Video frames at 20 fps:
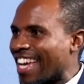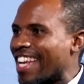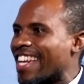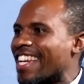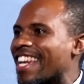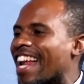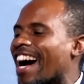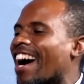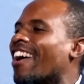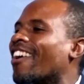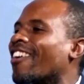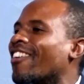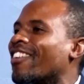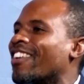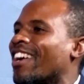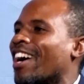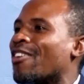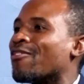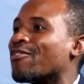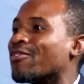And now
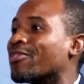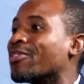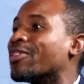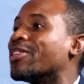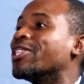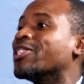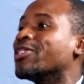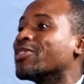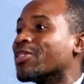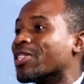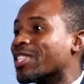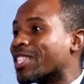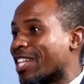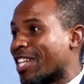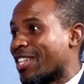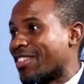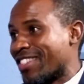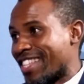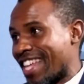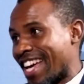I'm falling to
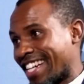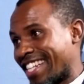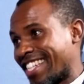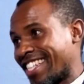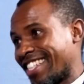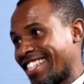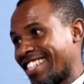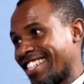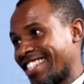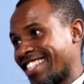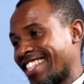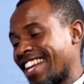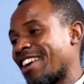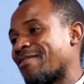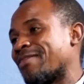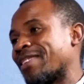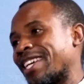tell you that I'm